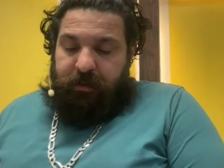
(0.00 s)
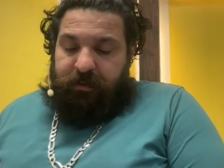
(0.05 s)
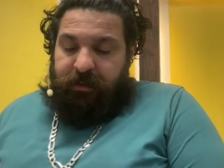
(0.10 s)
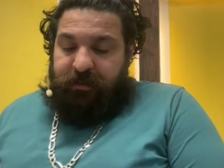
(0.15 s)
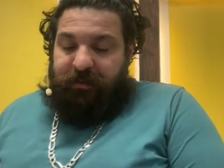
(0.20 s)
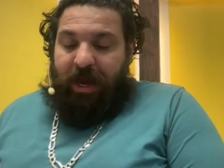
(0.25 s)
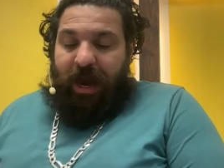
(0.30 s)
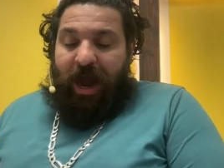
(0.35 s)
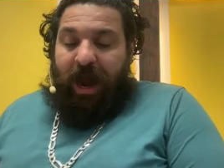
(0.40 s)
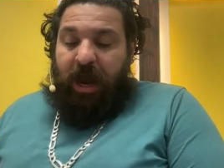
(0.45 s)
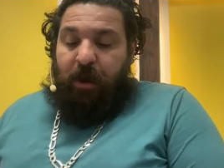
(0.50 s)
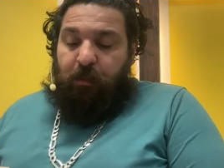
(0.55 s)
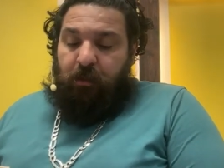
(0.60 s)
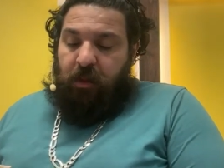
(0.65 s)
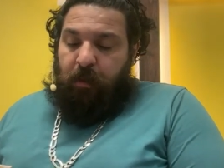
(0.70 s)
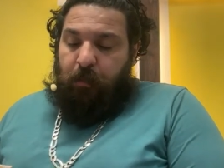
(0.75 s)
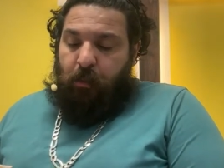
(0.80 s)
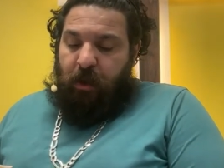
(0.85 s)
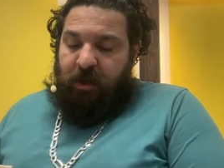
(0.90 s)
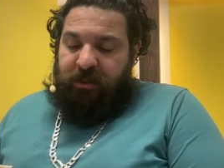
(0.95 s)
He says, I
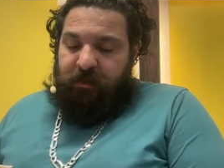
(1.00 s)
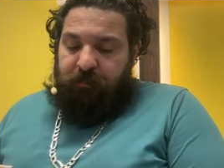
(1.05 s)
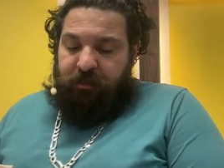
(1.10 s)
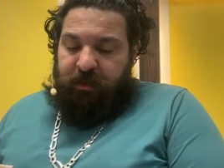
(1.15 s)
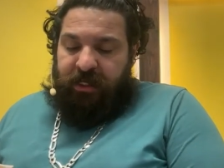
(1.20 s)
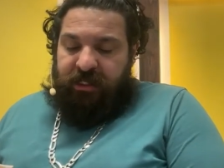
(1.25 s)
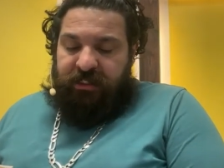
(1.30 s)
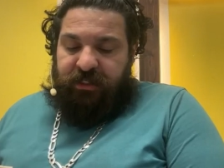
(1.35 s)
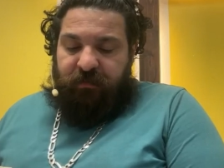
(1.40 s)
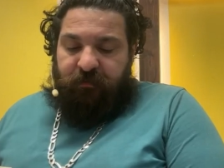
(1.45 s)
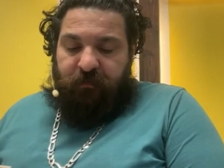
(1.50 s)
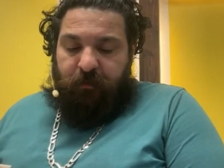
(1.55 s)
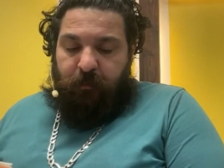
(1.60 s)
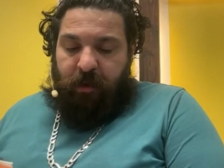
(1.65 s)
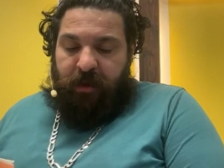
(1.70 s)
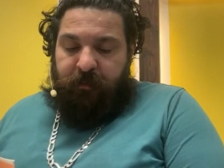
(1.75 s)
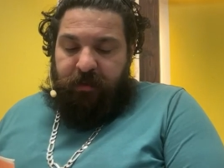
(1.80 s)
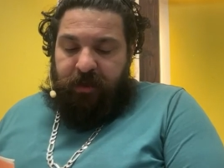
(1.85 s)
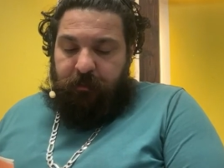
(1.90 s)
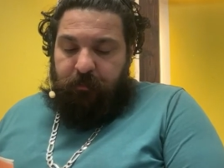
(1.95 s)
will appoint a place for
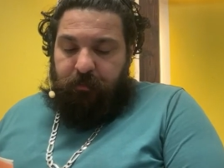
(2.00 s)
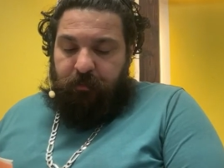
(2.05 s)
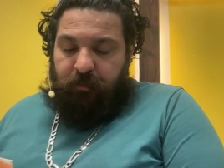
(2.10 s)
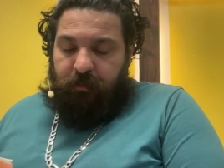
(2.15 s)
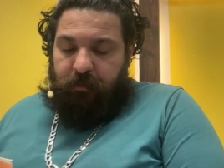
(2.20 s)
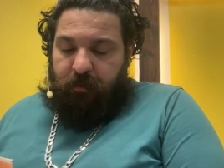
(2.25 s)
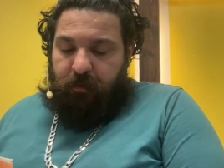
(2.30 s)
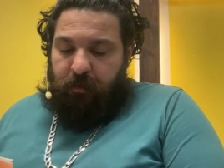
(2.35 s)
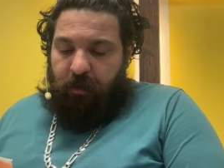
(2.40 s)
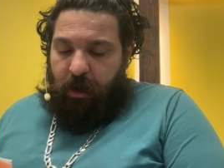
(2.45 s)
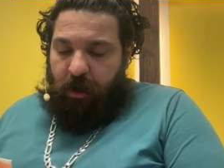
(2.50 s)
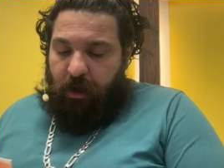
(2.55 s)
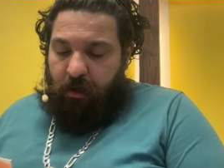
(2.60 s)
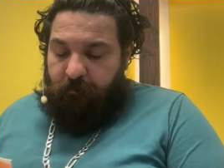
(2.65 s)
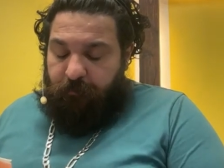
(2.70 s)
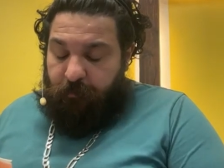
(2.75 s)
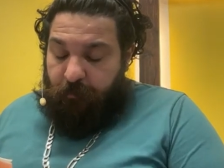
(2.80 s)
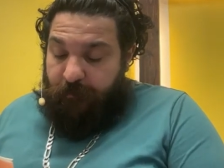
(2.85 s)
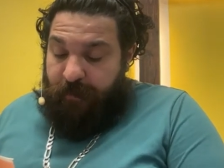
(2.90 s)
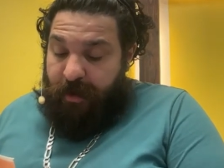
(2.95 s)
my people
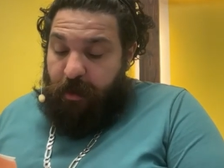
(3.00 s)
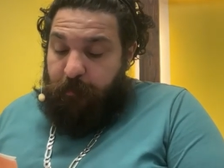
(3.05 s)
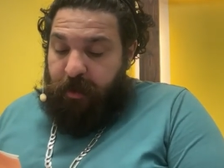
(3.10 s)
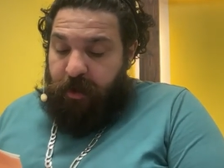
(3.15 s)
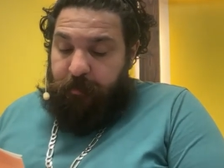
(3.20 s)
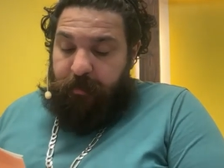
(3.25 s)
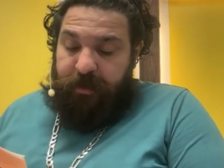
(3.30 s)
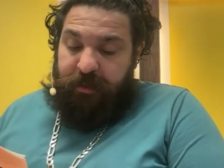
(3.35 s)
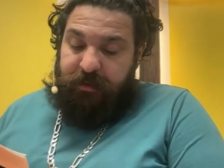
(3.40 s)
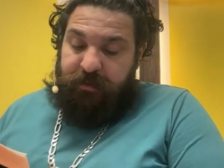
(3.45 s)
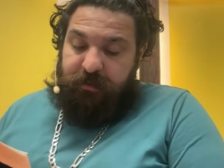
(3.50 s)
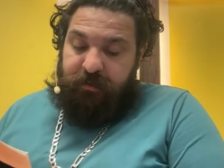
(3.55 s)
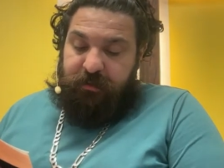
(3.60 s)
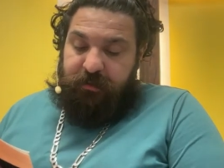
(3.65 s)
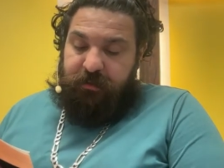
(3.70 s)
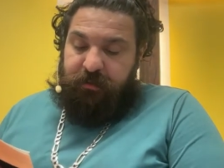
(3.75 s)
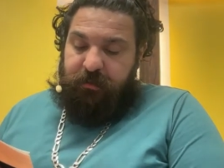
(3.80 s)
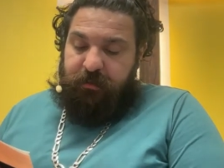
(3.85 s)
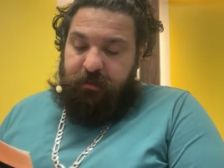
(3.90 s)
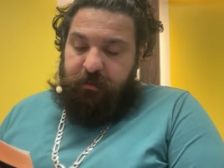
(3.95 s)
for their
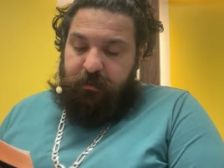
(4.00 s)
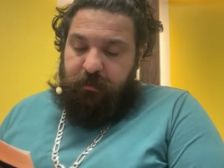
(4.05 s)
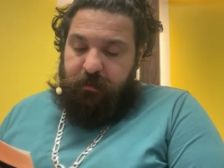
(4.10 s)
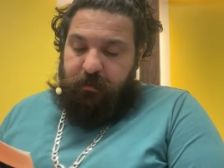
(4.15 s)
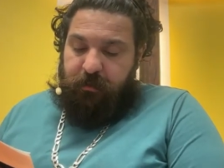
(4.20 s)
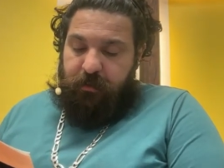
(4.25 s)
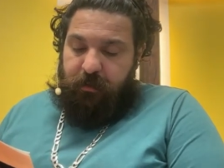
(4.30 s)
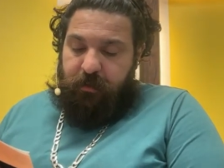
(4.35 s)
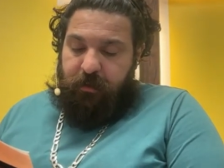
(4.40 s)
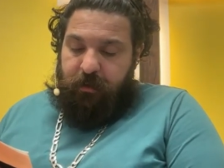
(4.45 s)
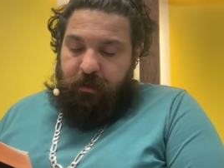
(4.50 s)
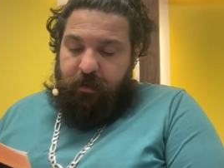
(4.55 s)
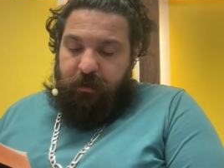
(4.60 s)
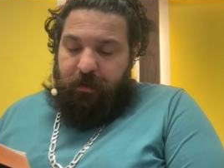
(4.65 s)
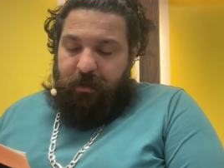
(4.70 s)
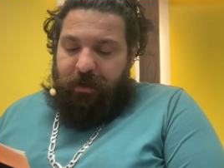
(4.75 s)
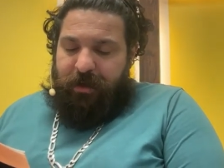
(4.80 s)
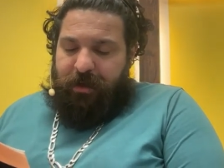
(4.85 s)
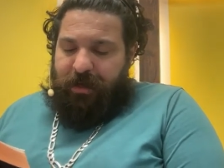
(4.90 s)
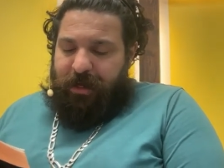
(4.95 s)
permanence.
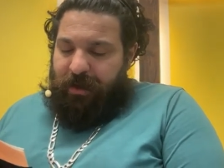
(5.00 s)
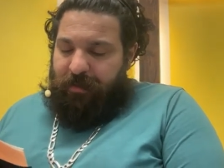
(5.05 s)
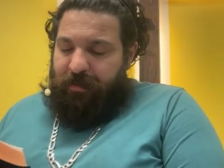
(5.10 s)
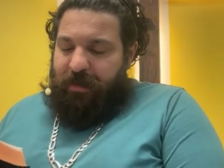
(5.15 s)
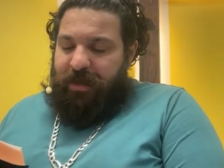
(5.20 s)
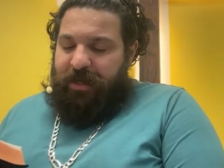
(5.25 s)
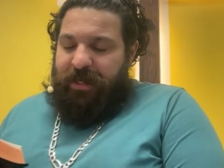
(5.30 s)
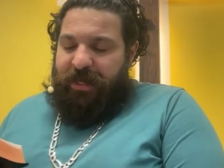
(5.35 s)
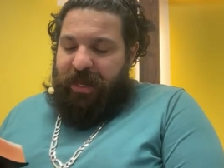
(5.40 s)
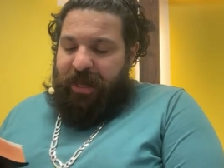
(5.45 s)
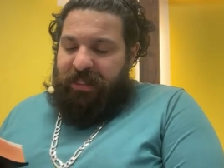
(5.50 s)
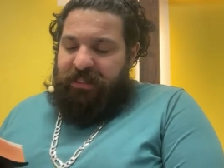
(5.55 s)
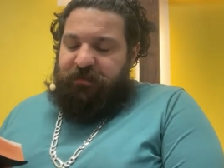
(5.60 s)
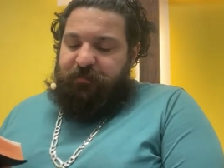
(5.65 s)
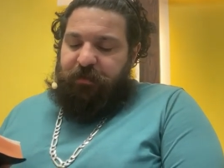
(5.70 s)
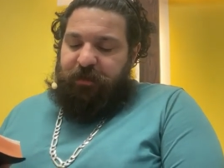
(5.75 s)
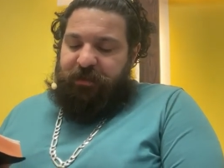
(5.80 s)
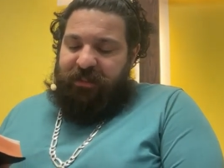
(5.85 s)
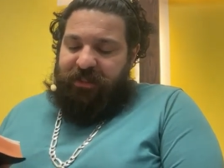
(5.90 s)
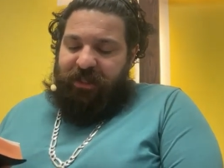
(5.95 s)
And then he
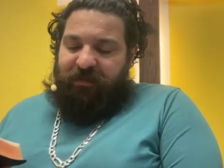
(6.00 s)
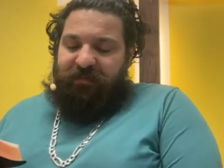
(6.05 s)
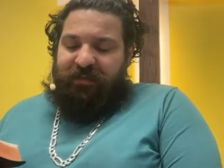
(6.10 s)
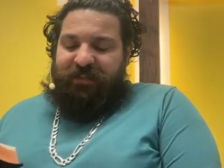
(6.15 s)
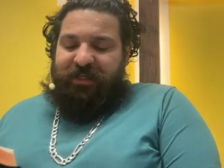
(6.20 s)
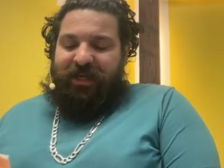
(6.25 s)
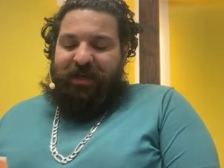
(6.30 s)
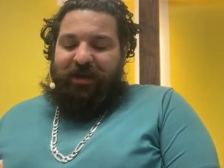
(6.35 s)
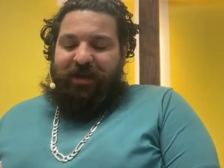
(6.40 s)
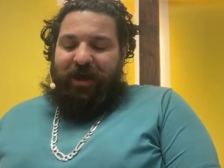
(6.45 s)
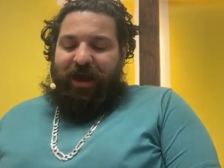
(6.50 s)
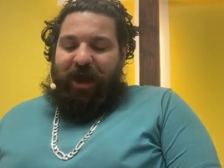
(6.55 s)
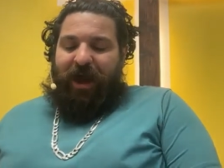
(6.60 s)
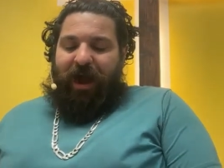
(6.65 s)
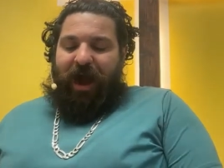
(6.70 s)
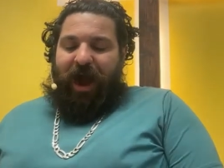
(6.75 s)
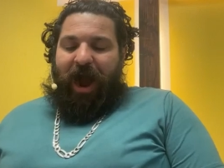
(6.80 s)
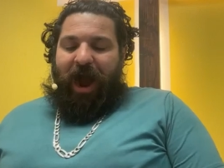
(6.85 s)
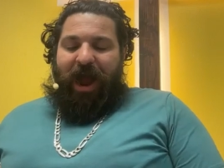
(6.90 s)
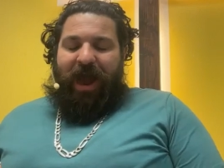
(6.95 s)
ends verse 11 saying,
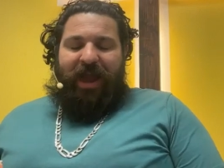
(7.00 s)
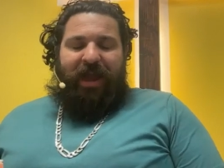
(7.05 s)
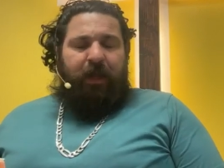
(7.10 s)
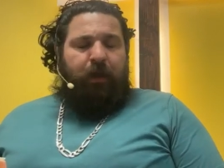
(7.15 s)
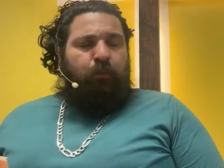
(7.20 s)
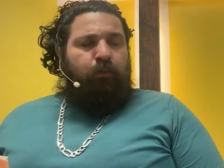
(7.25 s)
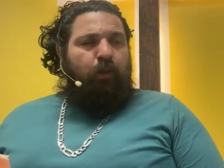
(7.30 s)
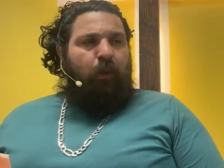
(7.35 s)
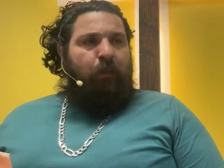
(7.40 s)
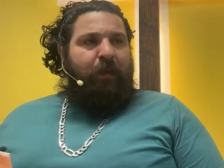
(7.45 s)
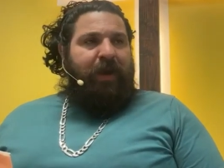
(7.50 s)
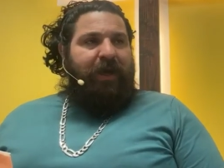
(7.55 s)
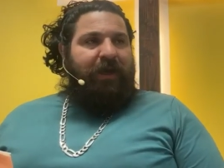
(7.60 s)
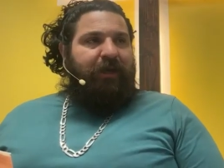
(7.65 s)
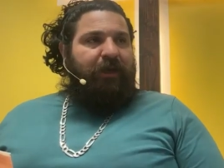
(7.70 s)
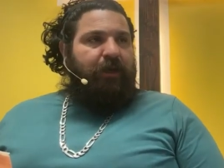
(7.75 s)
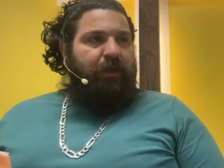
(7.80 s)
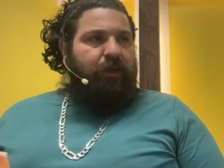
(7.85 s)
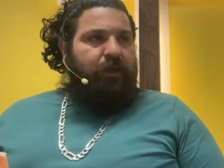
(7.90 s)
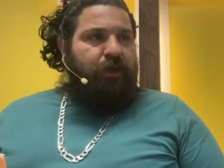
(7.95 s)
I will
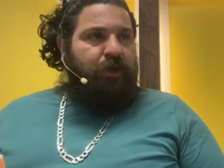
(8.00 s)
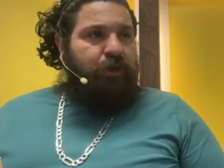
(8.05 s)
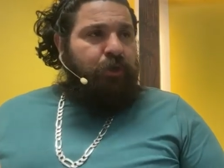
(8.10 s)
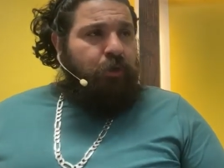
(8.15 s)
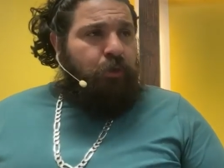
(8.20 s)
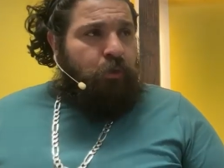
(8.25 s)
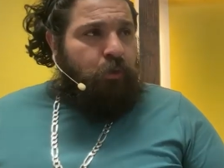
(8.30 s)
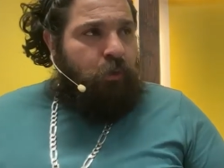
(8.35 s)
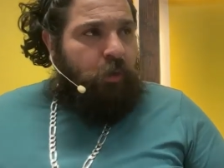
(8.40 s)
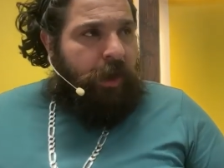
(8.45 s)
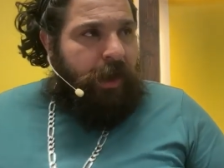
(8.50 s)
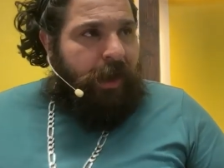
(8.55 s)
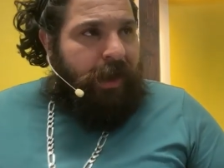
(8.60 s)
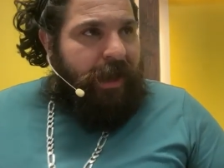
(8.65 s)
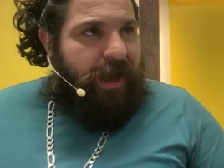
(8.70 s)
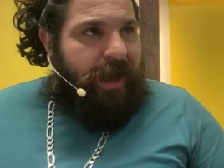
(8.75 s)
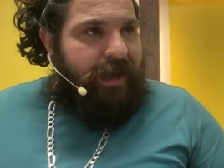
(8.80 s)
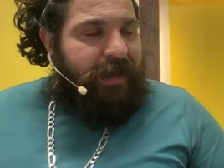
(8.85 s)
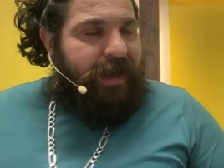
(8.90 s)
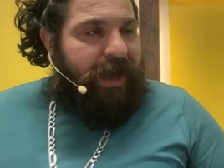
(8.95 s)
make you
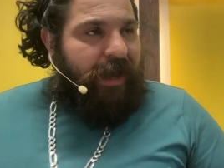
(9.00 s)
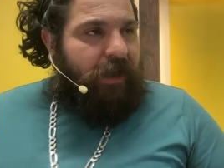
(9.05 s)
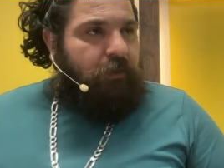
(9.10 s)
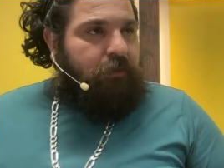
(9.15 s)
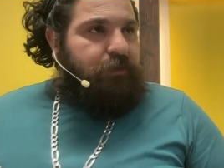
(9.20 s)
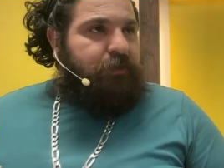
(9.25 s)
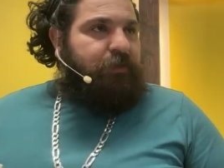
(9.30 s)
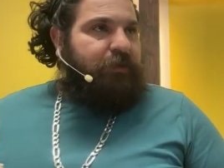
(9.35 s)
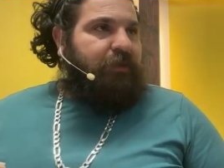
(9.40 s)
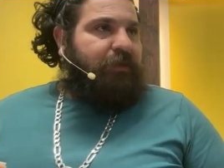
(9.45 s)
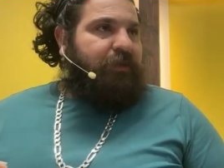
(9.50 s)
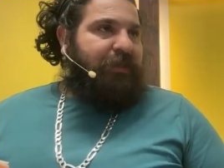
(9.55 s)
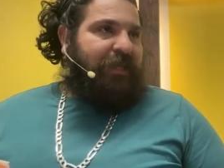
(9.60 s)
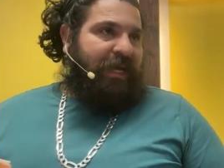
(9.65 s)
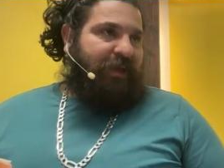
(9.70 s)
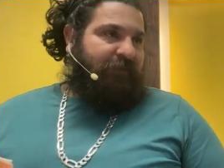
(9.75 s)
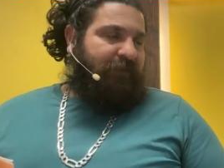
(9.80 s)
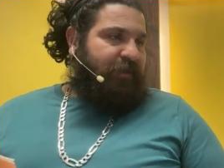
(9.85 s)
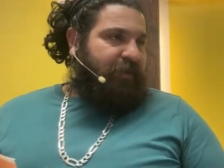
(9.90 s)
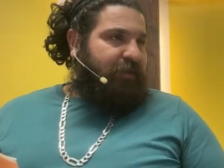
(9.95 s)
a house,
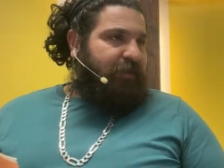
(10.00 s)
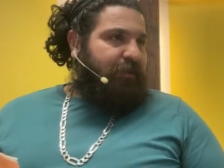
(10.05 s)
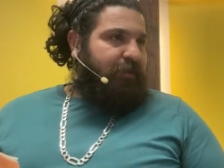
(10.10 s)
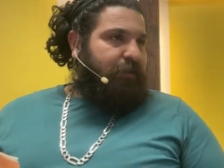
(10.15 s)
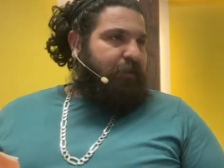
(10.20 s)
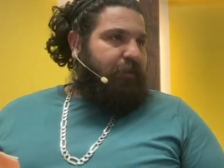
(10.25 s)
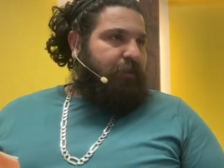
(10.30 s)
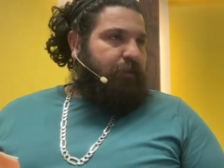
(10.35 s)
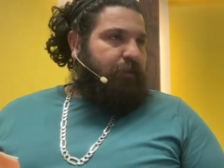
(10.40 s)
David.